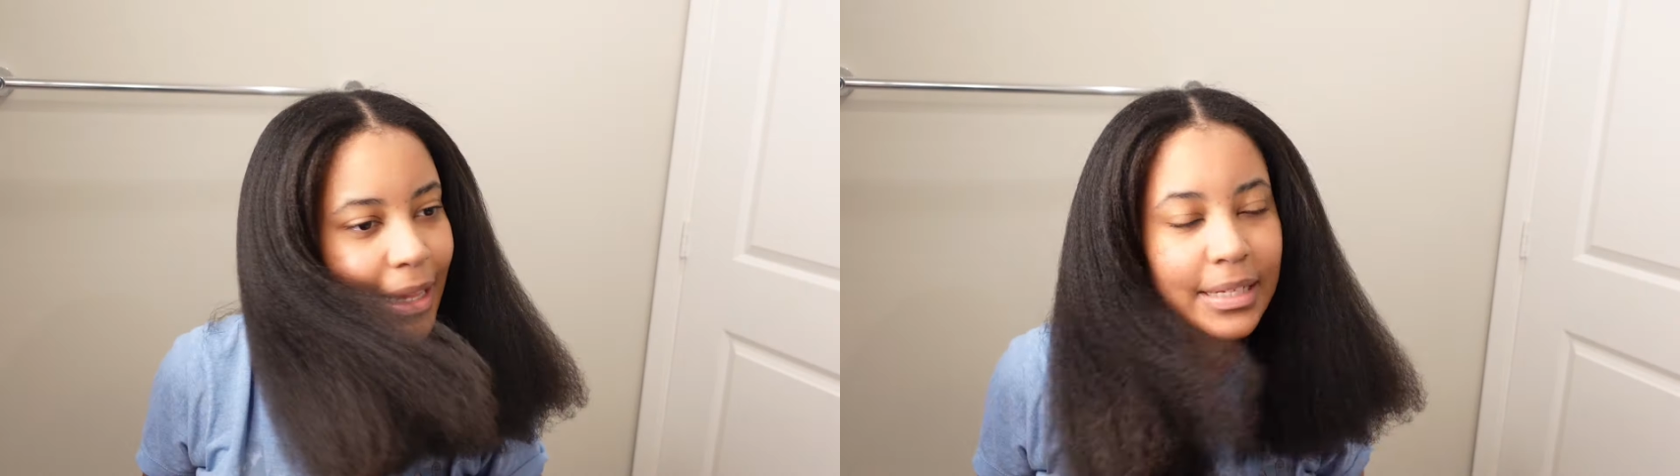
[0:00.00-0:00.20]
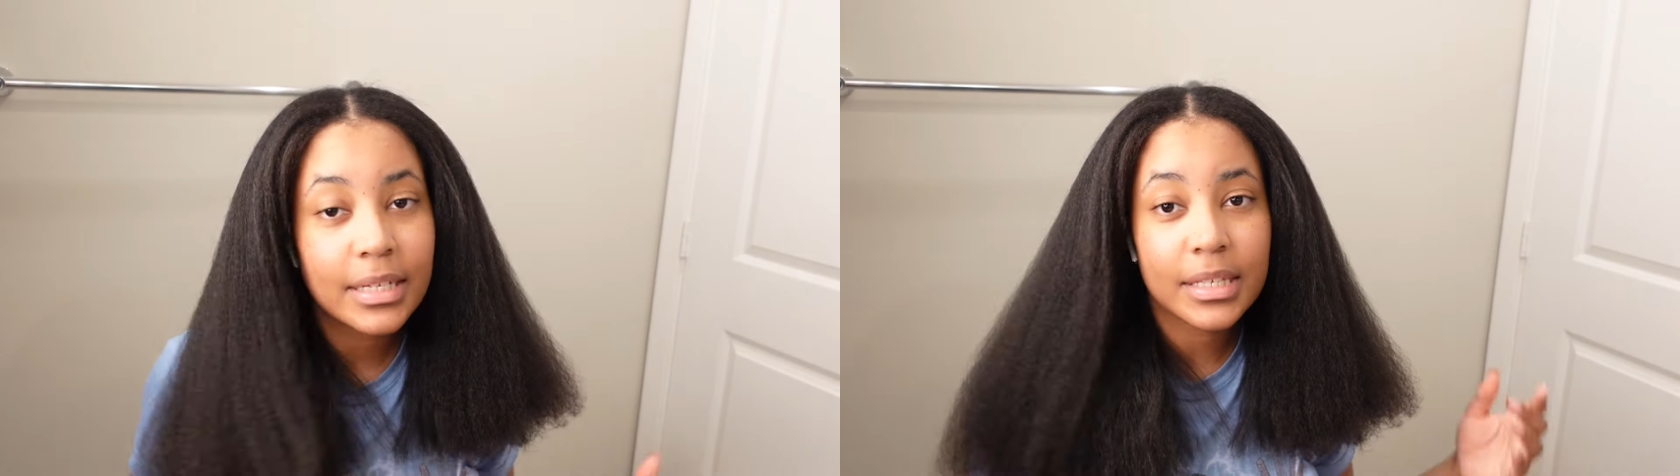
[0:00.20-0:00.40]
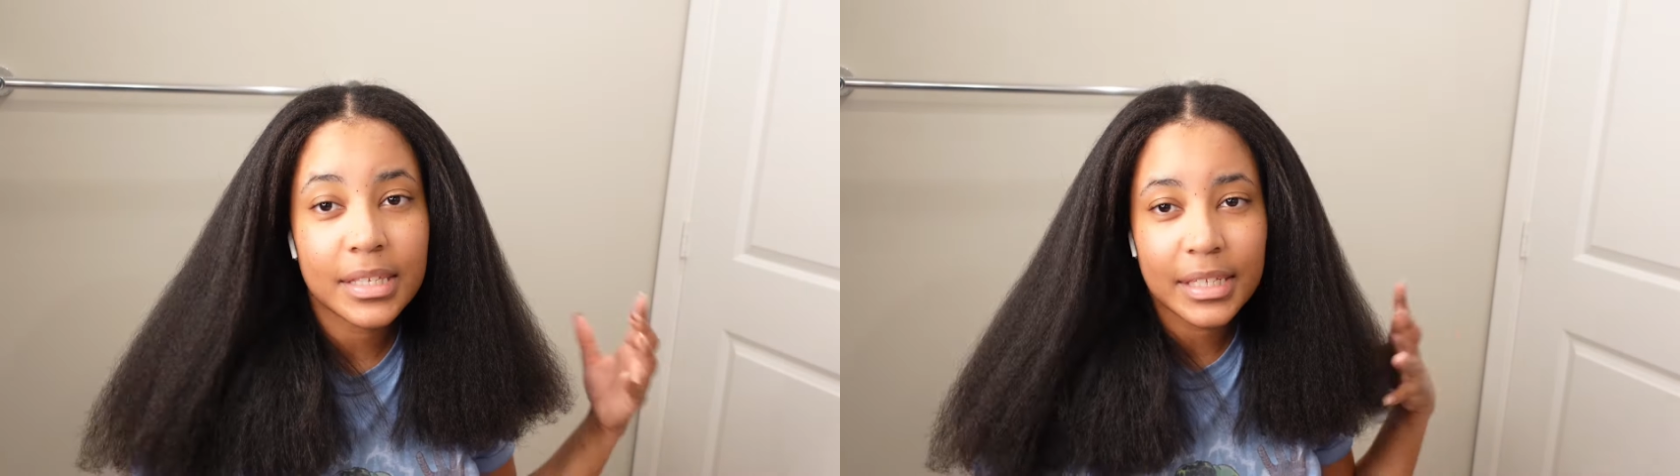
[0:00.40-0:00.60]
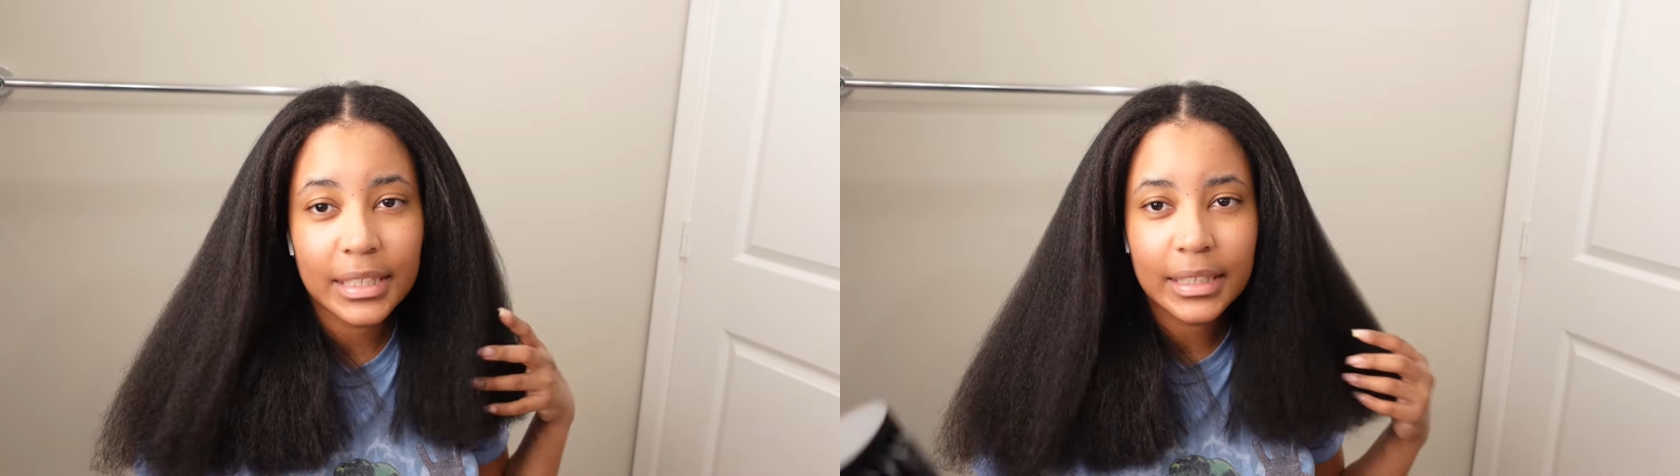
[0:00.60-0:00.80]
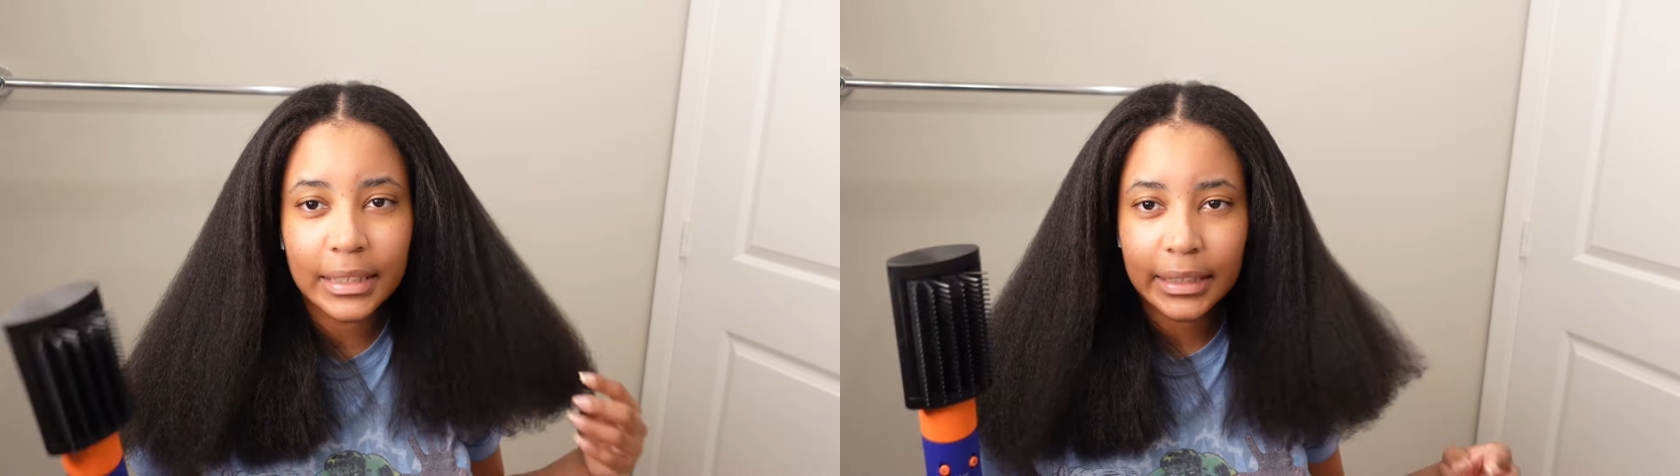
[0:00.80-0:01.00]
I like to seal
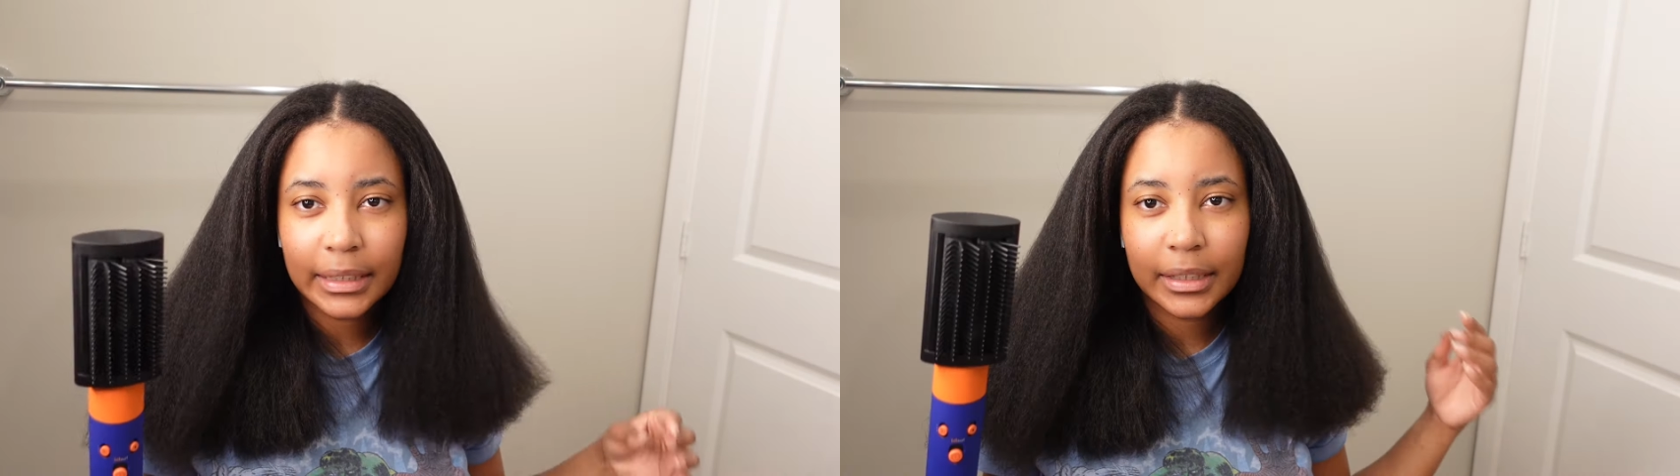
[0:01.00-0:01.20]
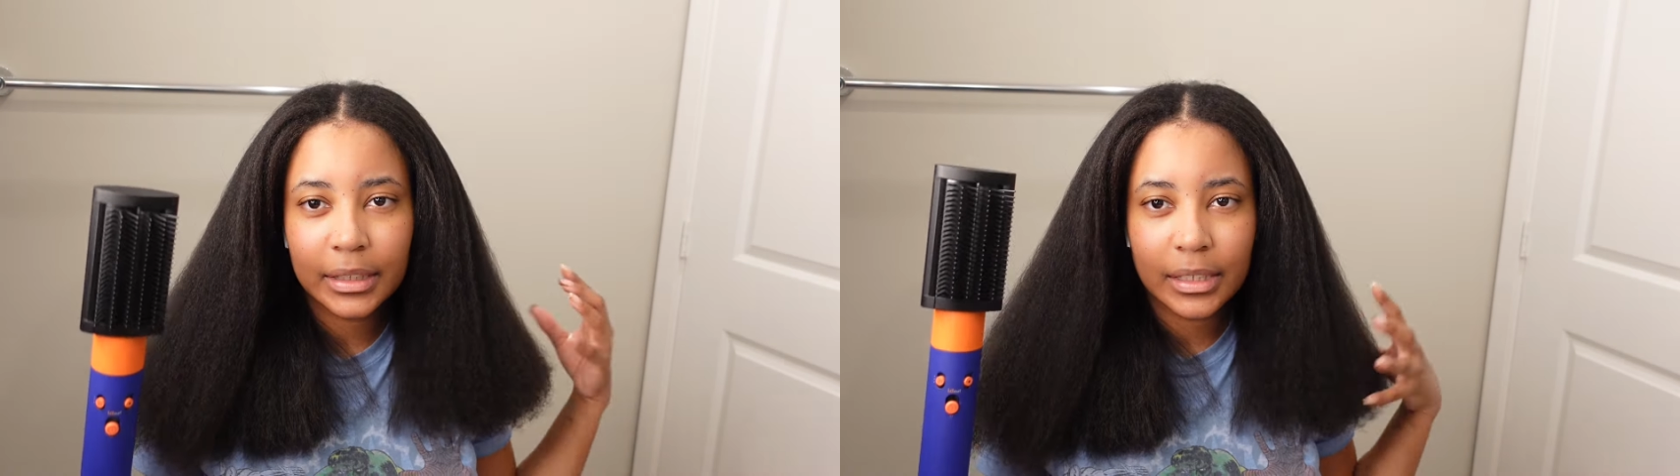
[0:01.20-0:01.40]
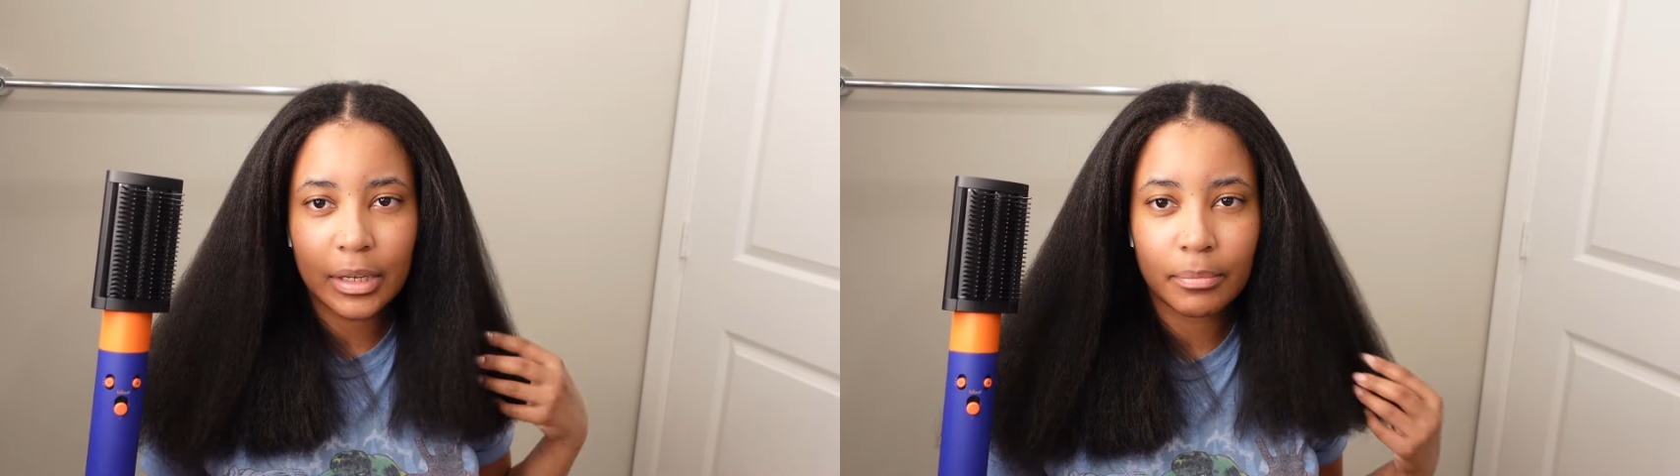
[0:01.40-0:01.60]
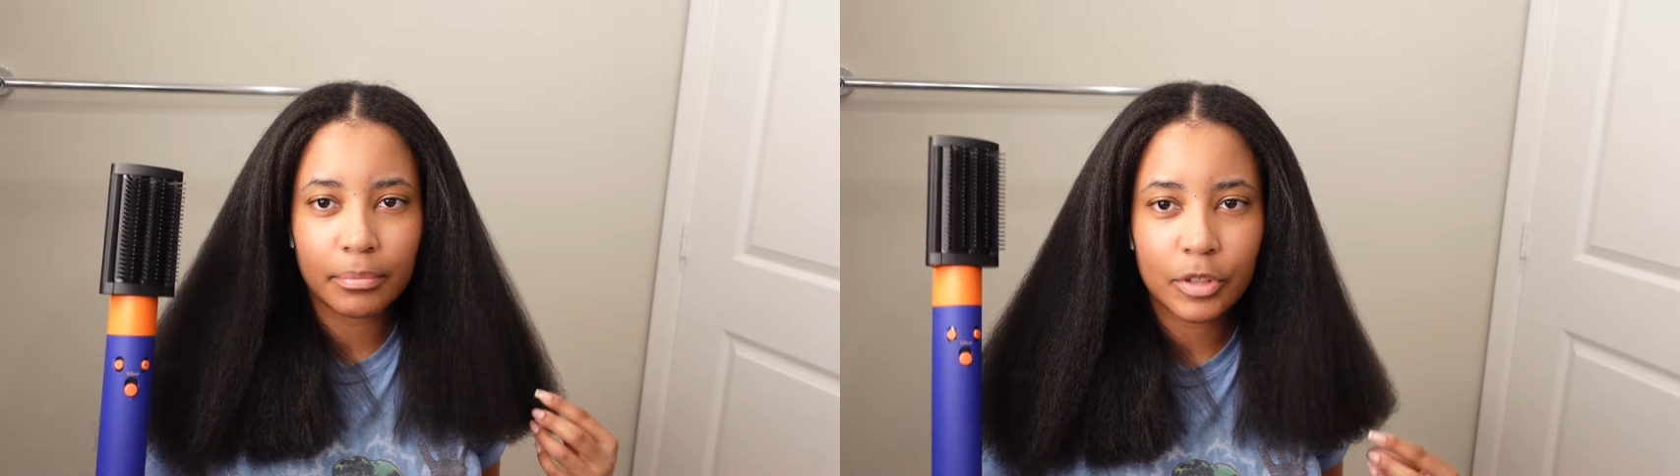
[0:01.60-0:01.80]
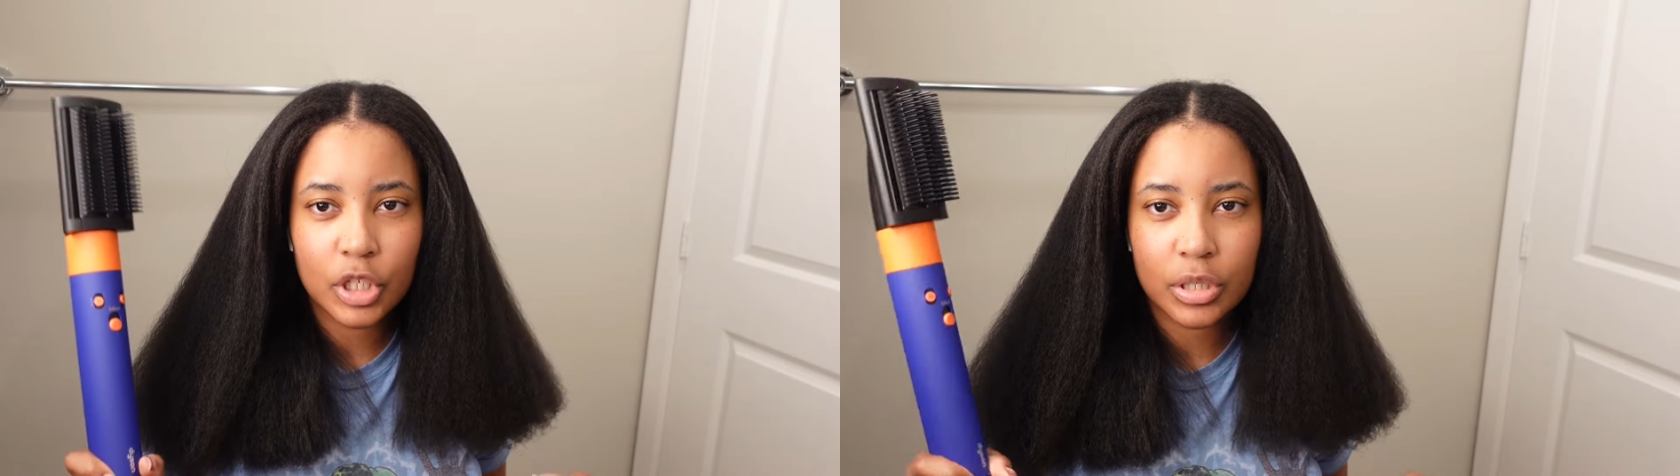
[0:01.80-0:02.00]
it in
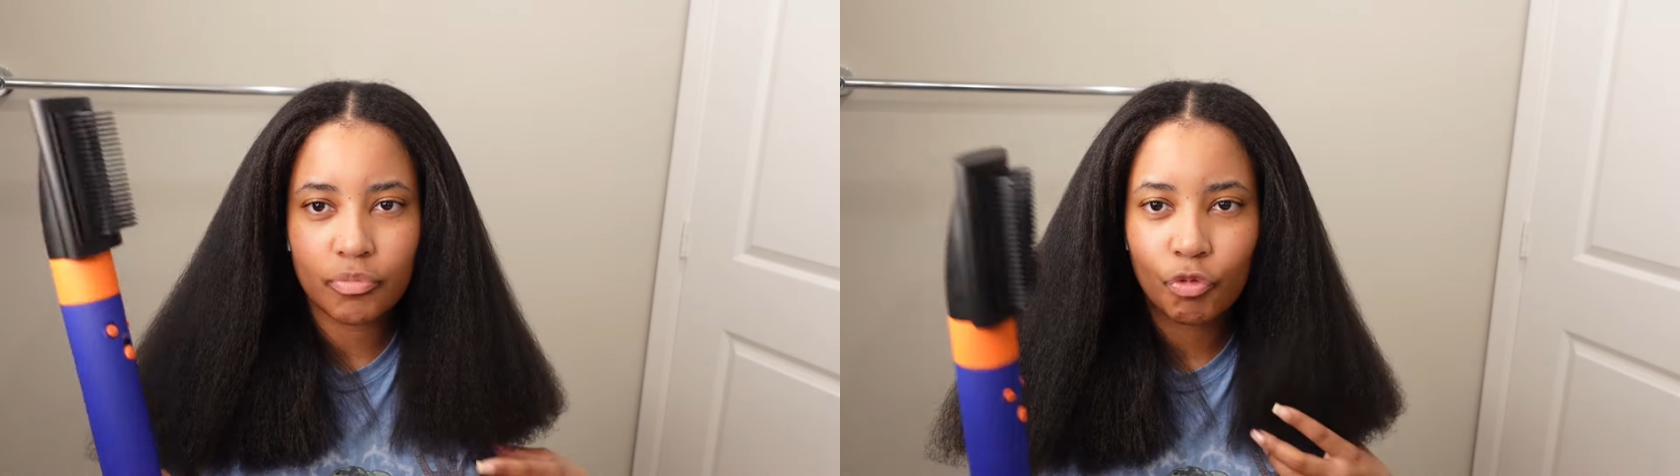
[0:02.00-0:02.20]
and just